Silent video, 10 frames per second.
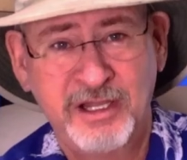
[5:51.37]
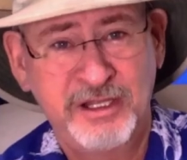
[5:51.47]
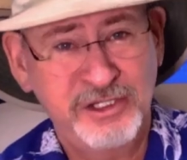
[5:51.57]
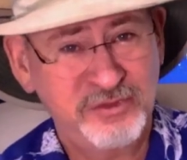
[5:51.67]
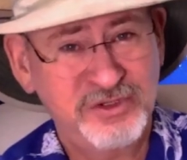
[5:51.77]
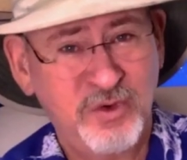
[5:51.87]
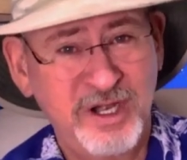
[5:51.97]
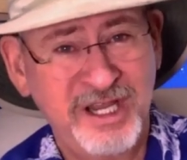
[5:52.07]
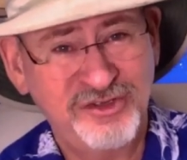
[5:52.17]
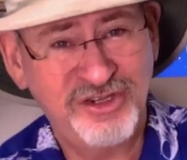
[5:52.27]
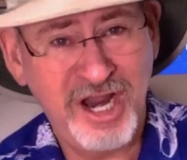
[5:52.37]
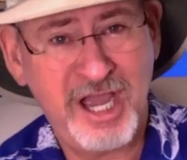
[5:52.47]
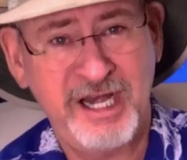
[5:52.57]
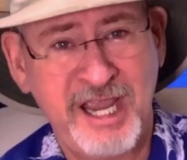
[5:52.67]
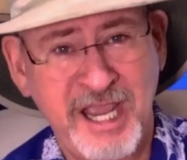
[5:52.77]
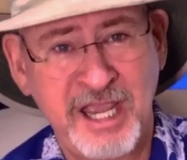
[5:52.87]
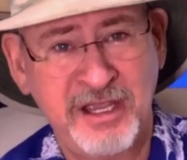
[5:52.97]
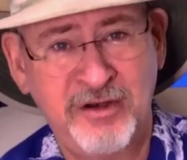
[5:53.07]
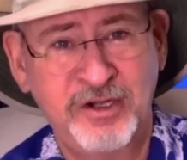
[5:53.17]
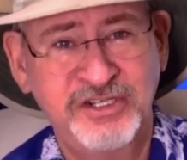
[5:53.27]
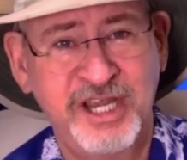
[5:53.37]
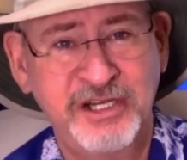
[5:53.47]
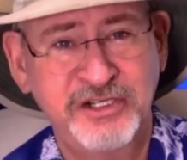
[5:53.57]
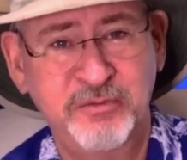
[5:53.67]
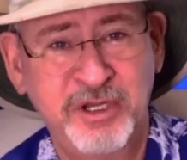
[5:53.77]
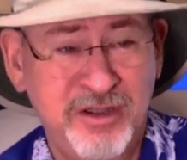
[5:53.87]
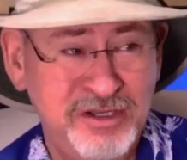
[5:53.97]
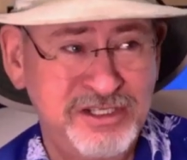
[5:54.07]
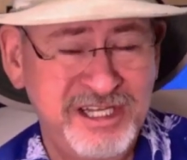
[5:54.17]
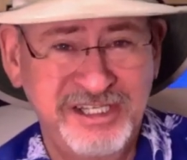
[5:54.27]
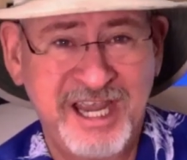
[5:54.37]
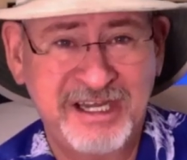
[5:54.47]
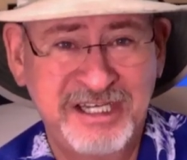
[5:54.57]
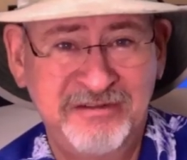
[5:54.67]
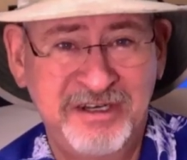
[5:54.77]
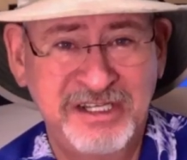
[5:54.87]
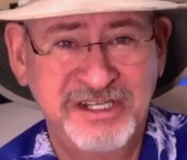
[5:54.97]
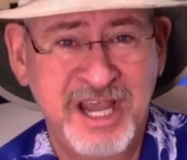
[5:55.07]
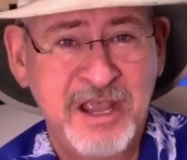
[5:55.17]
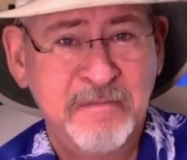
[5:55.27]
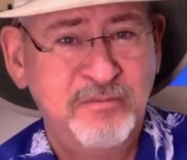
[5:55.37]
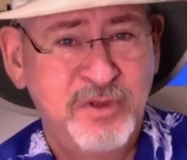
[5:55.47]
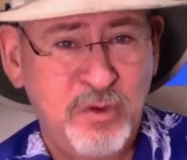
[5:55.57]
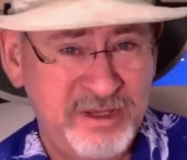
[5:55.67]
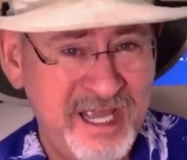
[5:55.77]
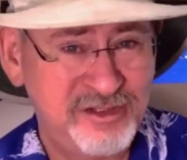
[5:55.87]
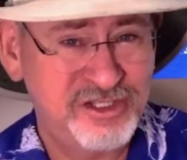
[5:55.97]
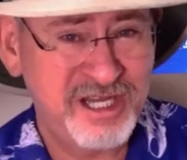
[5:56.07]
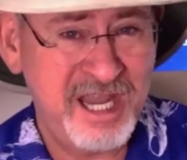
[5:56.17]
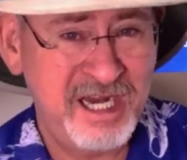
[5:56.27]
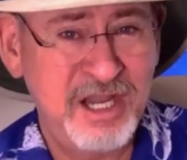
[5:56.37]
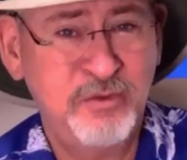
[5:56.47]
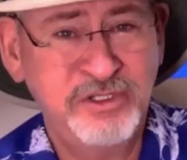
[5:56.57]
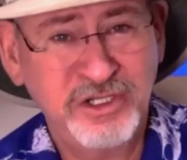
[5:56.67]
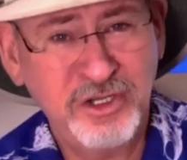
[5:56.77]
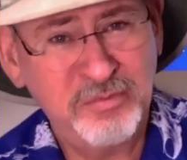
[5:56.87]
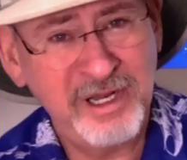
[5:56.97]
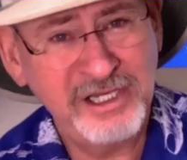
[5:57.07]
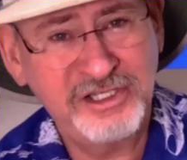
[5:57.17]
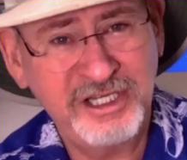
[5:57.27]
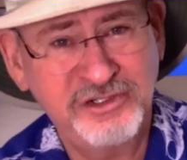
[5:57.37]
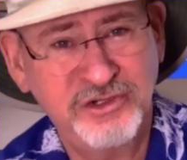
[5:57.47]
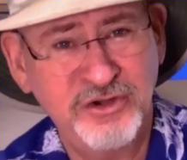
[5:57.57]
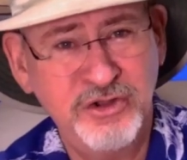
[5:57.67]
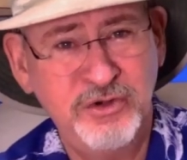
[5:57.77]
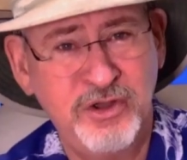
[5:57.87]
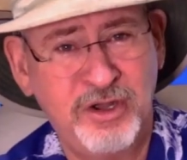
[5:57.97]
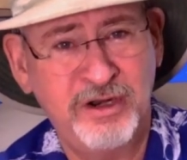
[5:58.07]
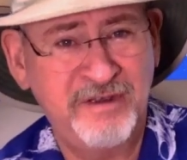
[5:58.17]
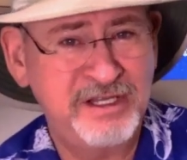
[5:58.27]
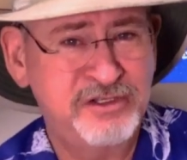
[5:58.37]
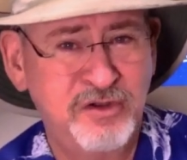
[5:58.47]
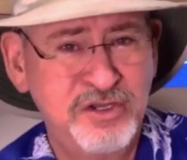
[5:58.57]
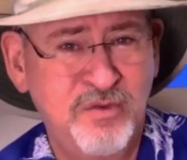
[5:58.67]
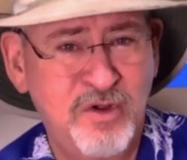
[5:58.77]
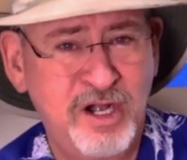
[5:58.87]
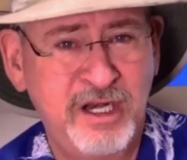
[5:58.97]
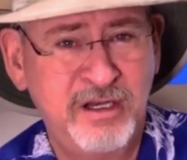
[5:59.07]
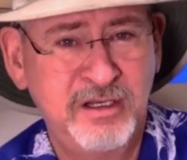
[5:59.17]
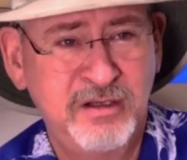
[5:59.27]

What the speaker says: This resort is not AANR sanctioned because of these activities, though with that said, it was a good place to get your nude on if that's all you wanted.